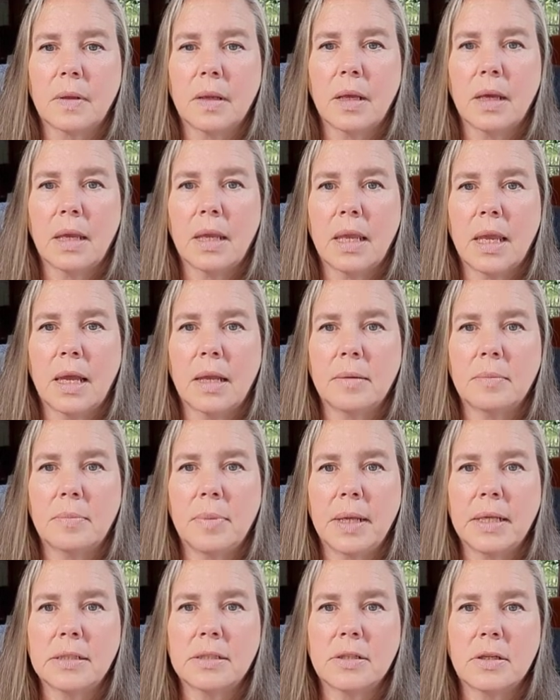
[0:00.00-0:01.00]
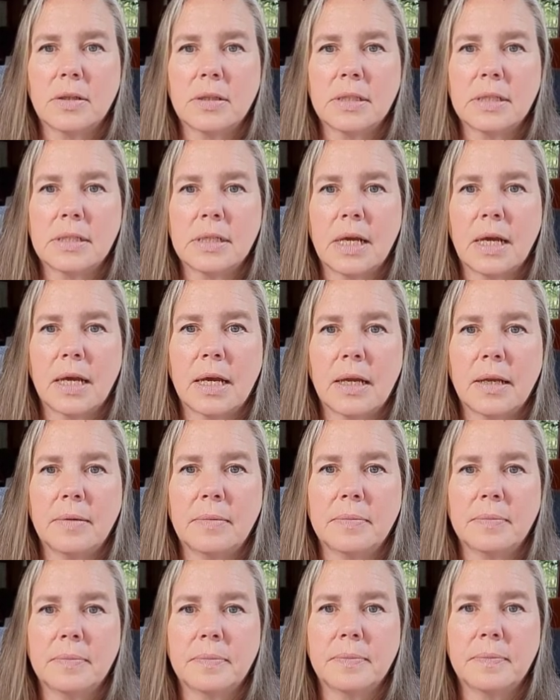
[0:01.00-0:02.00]
Again, paste on the side.
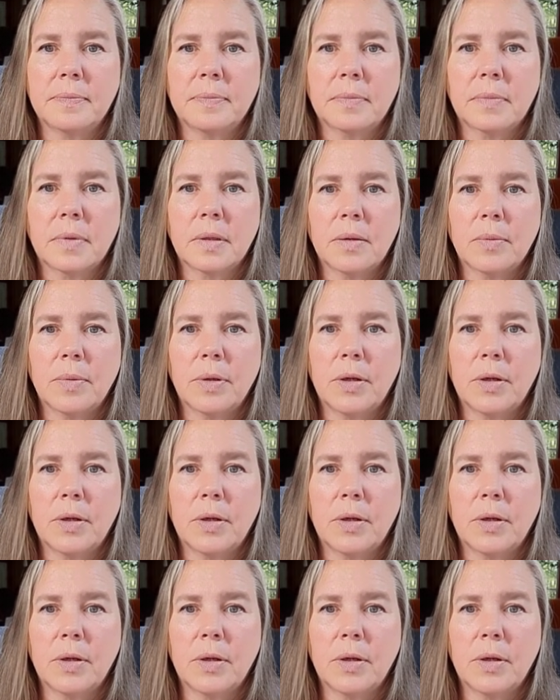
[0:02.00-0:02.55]
We